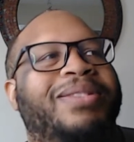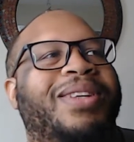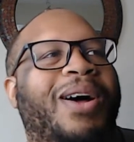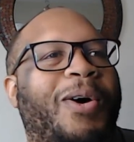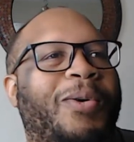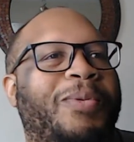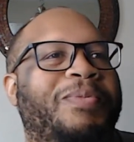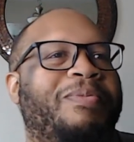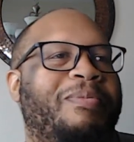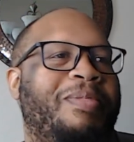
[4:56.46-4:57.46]
so,
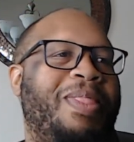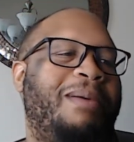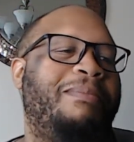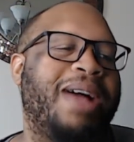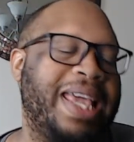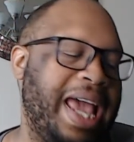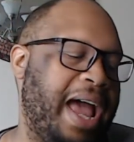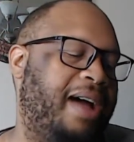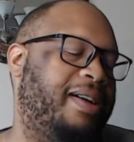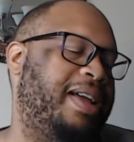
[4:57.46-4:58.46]
but
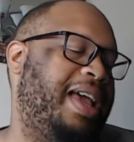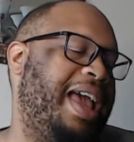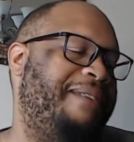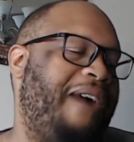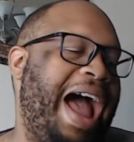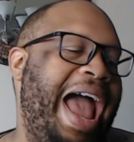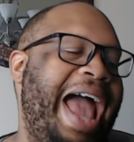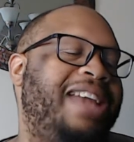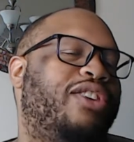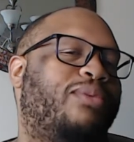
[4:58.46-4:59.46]
yeah, if I
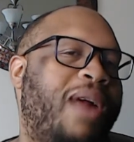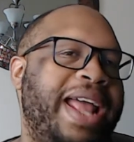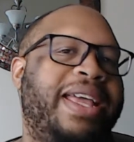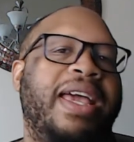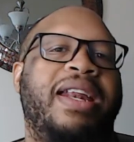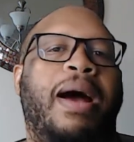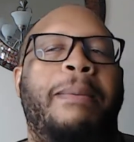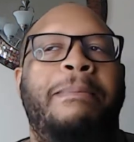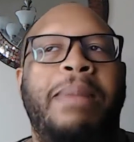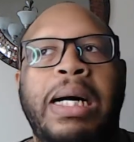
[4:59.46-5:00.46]
had to rank it
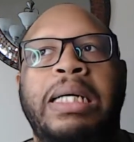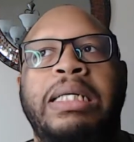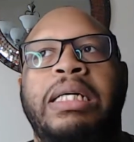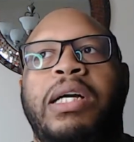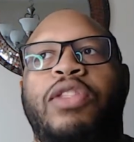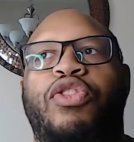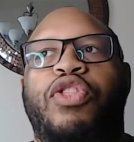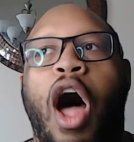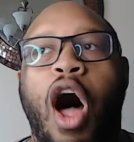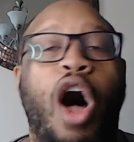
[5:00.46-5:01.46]
among
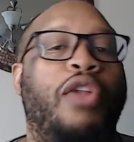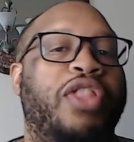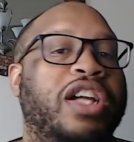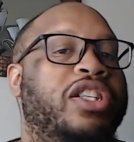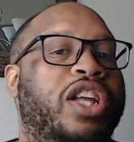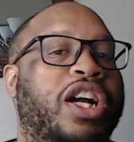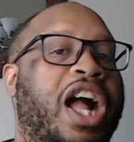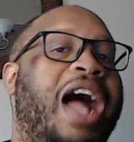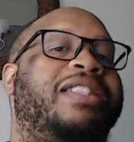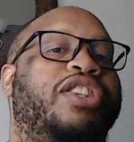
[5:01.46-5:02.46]
all the the
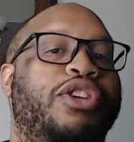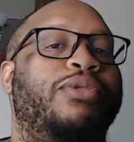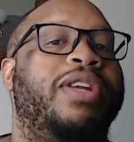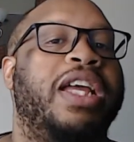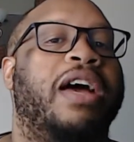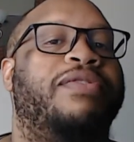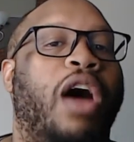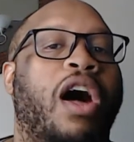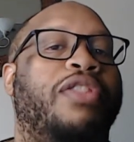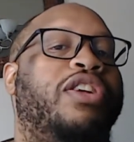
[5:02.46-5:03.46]
continuity of
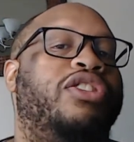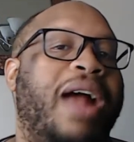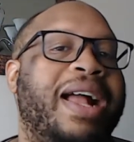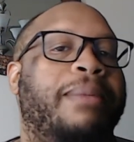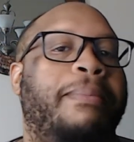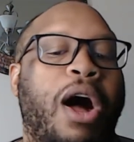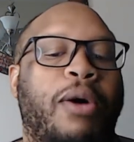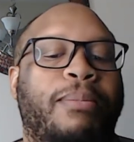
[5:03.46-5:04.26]
all the Dragon Ball